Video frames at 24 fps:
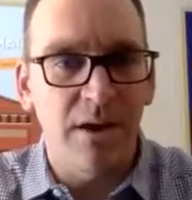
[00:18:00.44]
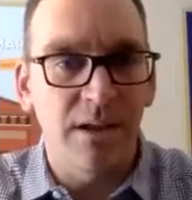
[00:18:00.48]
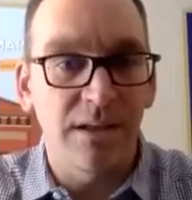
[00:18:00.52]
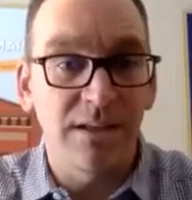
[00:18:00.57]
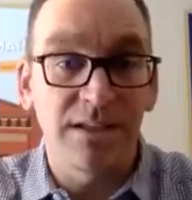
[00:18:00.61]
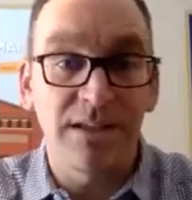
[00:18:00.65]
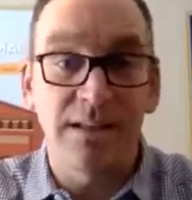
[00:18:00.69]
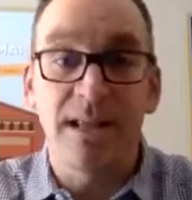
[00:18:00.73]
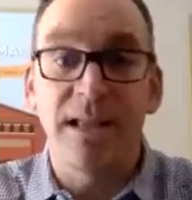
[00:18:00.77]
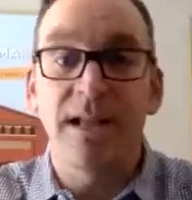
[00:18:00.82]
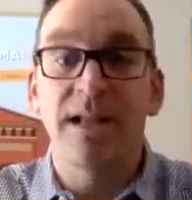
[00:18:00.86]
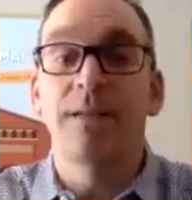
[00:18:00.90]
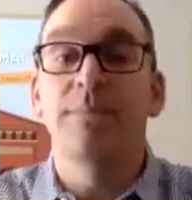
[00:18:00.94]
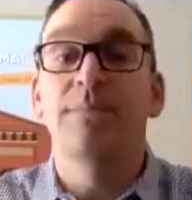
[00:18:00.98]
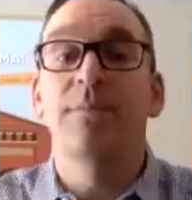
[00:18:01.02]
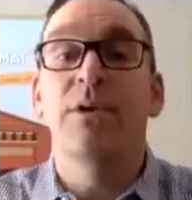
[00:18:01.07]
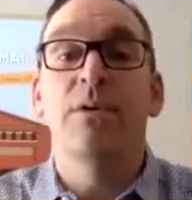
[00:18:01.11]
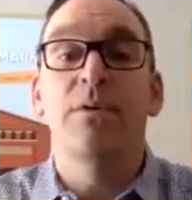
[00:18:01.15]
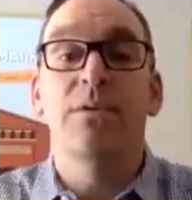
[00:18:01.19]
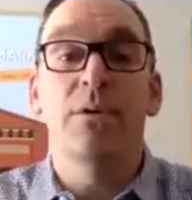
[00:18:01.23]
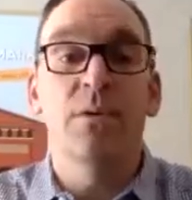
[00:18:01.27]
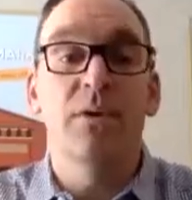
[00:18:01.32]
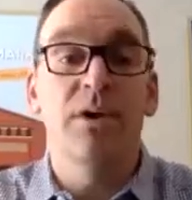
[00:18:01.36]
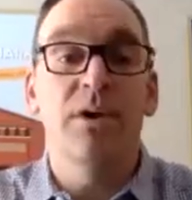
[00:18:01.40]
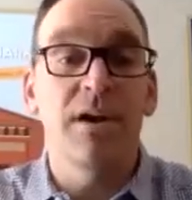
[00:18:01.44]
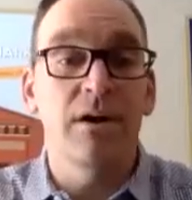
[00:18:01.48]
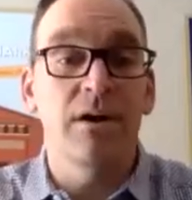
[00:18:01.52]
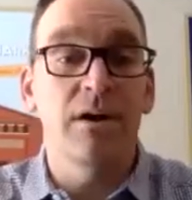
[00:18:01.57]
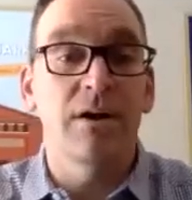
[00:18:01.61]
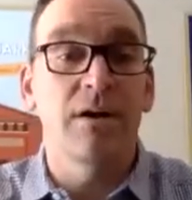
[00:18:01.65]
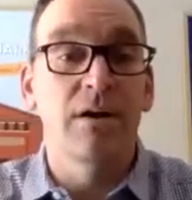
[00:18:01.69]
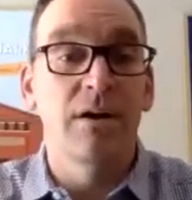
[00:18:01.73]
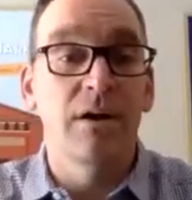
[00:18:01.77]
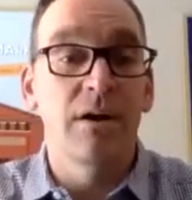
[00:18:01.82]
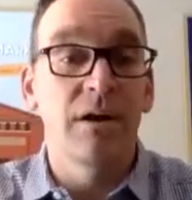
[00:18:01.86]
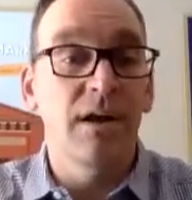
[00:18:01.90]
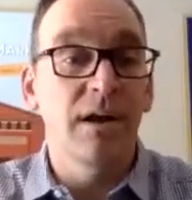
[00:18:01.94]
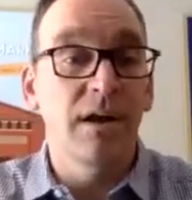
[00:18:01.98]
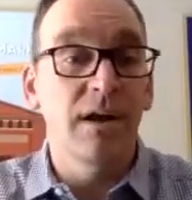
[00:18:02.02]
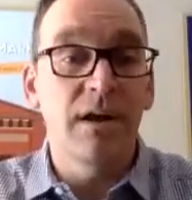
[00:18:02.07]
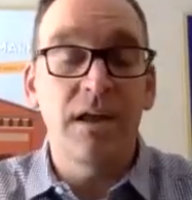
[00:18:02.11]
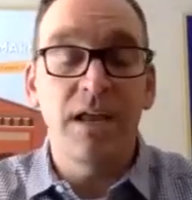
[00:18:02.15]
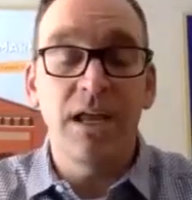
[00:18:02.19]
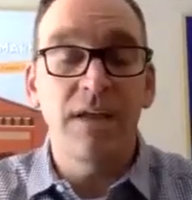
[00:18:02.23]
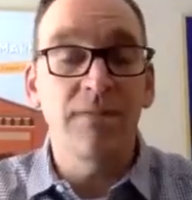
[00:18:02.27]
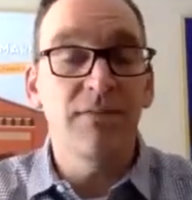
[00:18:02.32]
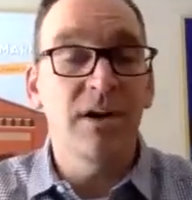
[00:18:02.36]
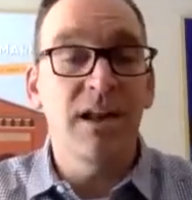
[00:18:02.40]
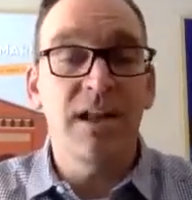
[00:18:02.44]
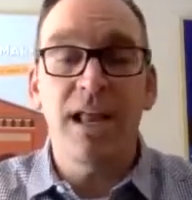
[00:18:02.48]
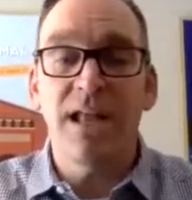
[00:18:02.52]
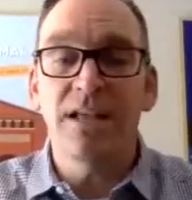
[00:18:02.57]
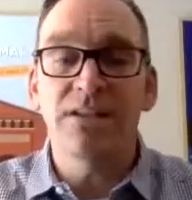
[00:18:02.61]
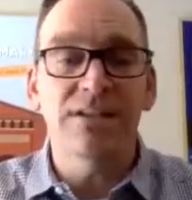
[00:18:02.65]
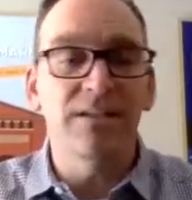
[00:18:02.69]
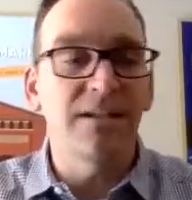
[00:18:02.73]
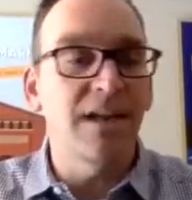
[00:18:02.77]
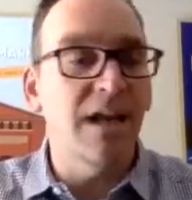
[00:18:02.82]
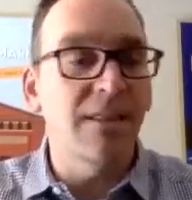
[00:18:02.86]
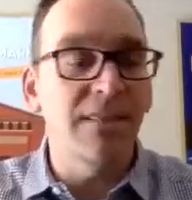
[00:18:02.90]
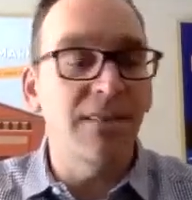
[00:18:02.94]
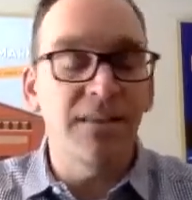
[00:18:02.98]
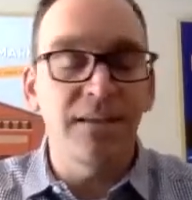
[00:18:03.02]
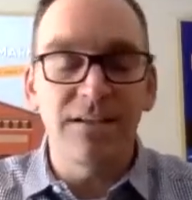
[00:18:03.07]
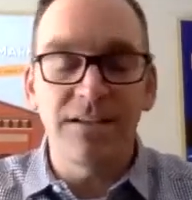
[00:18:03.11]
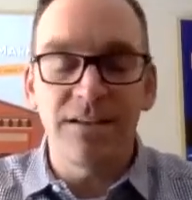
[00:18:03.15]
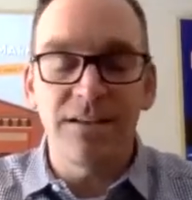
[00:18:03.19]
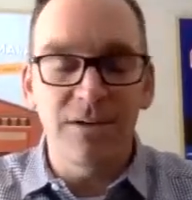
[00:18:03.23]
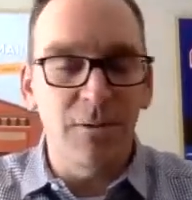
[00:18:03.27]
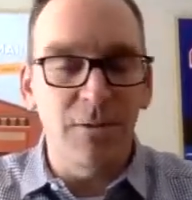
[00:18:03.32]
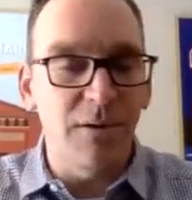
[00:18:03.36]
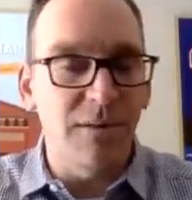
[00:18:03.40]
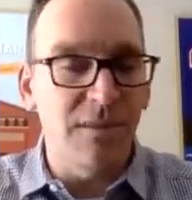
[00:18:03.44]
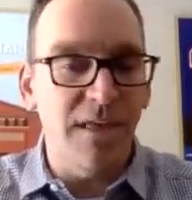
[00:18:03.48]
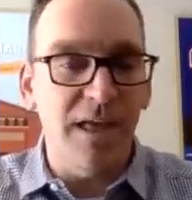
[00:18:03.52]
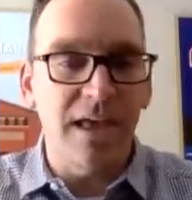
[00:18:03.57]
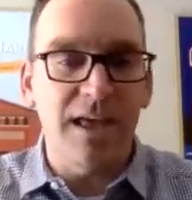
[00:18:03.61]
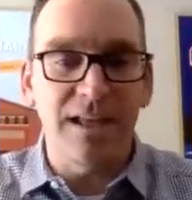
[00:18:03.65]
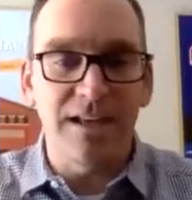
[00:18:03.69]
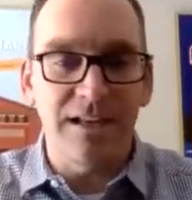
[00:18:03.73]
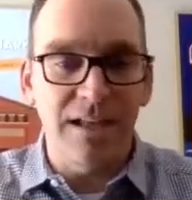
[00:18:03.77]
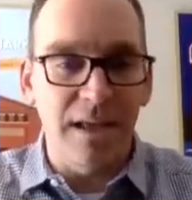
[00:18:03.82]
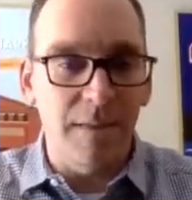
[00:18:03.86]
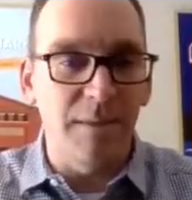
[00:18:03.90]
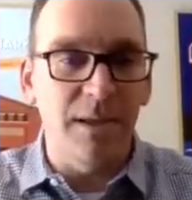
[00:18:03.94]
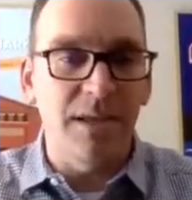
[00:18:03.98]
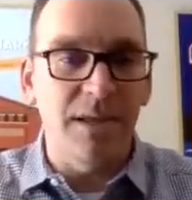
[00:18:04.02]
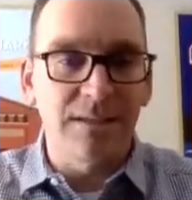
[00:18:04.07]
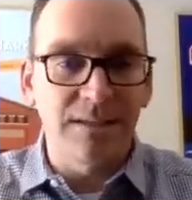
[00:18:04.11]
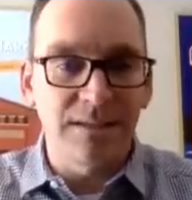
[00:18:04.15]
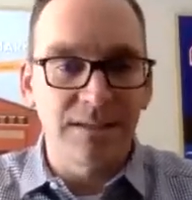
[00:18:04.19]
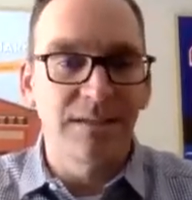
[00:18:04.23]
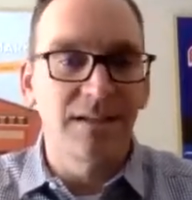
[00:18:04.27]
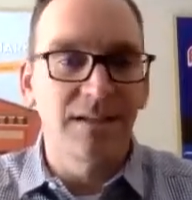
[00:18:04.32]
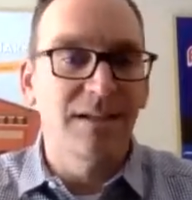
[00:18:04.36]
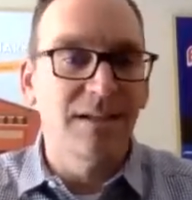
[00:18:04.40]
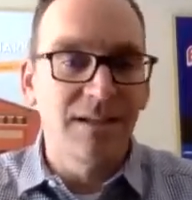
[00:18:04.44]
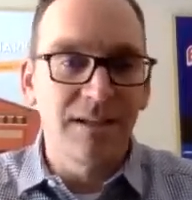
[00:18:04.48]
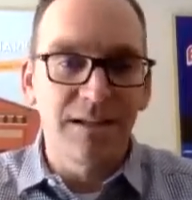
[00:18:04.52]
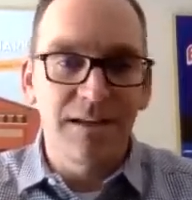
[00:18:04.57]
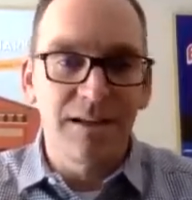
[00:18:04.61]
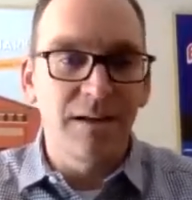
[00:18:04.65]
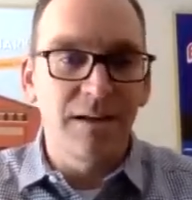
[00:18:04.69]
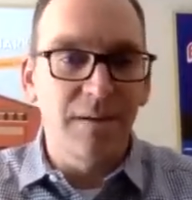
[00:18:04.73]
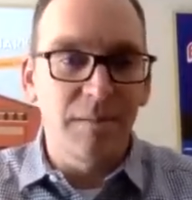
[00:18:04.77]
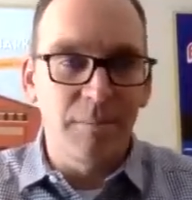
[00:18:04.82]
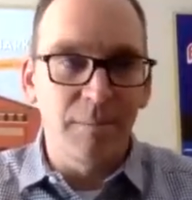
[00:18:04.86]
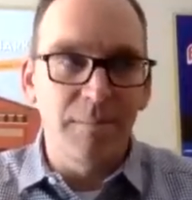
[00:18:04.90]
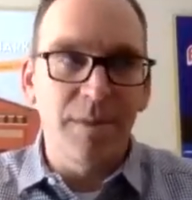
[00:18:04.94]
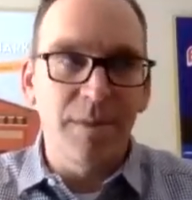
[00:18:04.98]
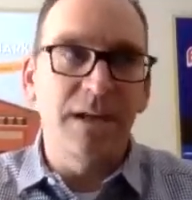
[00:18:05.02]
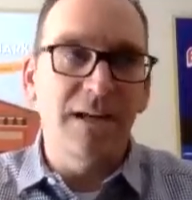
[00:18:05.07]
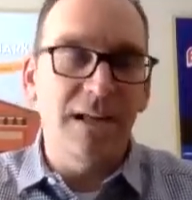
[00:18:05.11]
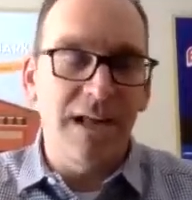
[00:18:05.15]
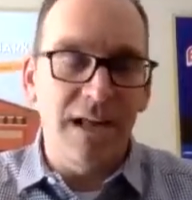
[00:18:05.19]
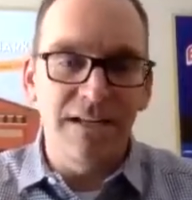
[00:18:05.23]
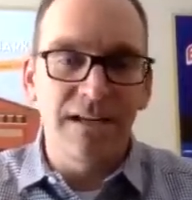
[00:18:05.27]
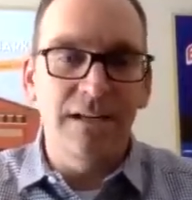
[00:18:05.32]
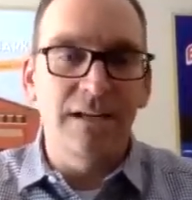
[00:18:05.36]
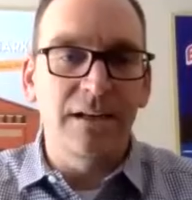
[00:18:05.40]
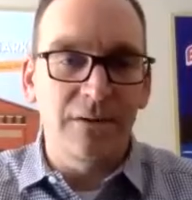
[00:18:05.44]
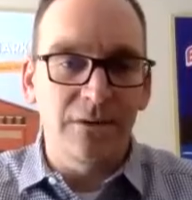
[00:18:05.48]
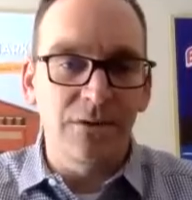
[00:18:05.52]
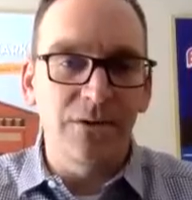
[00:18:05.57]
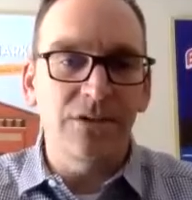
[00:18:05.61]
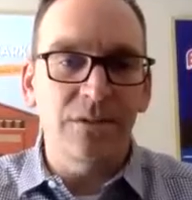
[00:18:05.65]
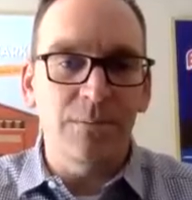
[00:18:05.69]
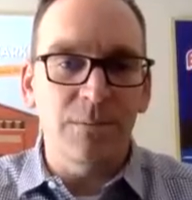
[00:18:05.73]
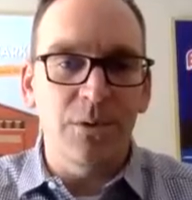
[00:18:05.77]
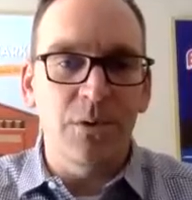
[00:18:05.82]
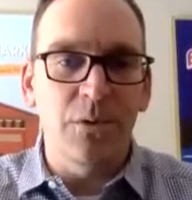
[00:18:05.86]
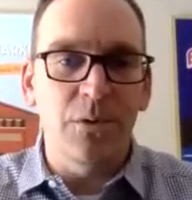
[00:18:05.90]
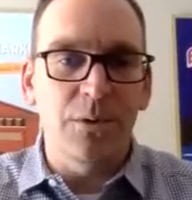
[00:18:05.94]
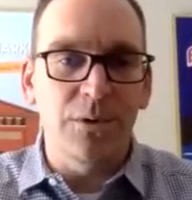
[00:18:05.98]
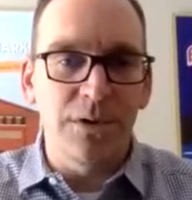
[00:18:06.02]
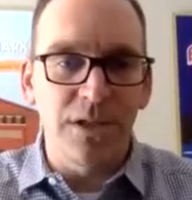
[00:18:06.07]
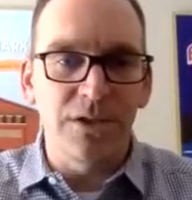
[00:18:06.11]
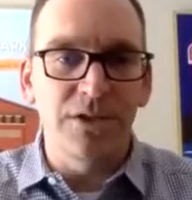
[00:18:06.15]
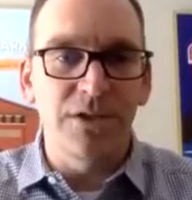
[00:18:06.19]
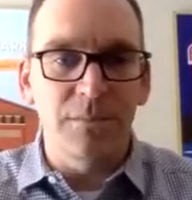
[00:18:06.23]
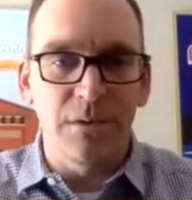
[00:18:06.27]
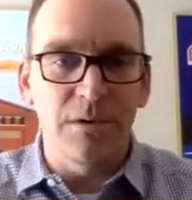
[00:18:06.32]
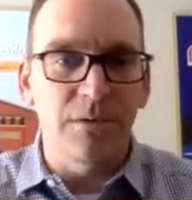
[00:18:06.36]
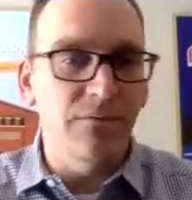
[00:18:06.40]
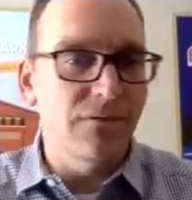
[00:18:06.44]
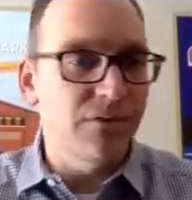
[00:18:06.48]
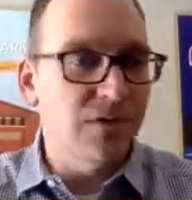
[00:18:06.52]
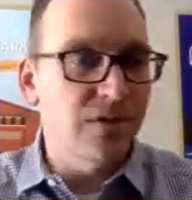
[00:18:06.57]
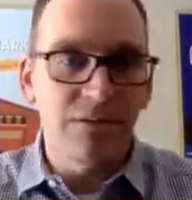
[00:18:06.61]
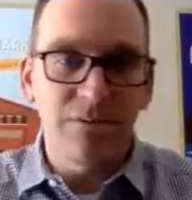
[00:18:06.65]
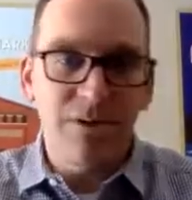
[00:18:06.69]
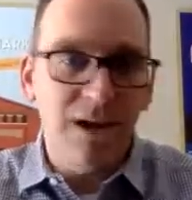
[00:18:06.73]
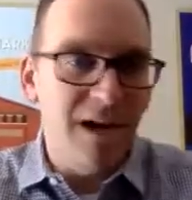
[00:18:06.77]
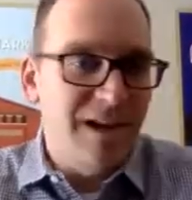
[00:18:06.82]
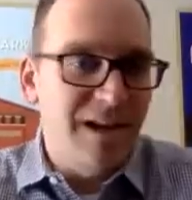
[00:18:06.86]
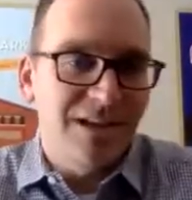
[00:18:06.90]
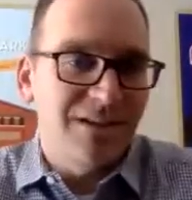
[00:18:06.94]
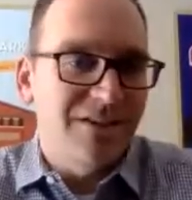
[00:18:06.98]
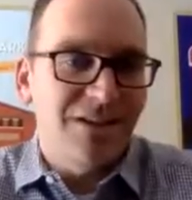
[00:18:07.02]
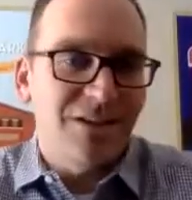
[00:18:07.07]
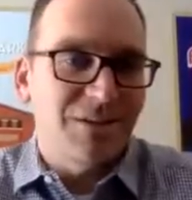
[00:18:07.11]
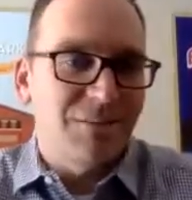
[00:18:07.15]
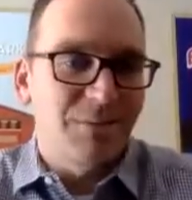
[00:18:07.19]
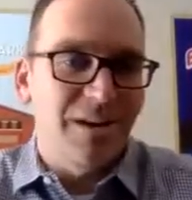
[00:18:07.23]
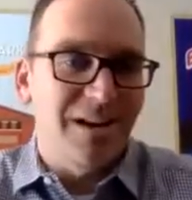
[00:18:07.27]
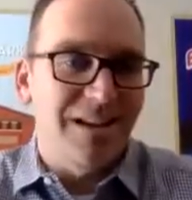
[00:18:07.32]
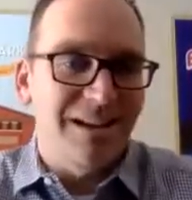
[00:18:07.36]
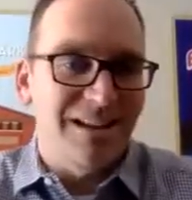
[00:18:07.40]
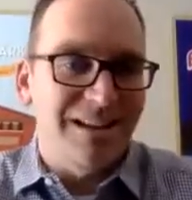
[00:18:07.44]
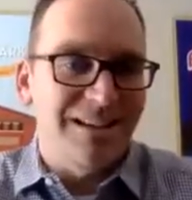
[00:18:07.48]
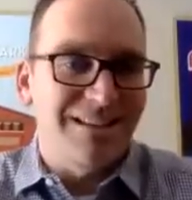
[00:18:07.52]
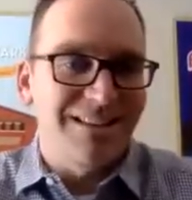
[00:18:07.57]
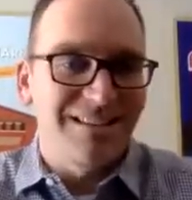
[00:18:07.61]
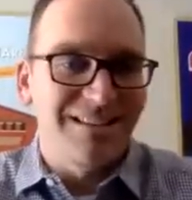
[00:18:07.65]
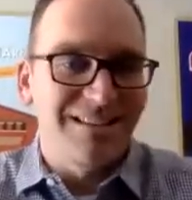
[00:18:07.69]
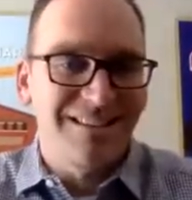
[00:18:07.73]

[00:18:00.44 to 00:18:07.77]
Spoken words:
and to let him know that we're here. Even it has nothing to do with academics, but I did learn some cool ninja moves, right? It's just what it is.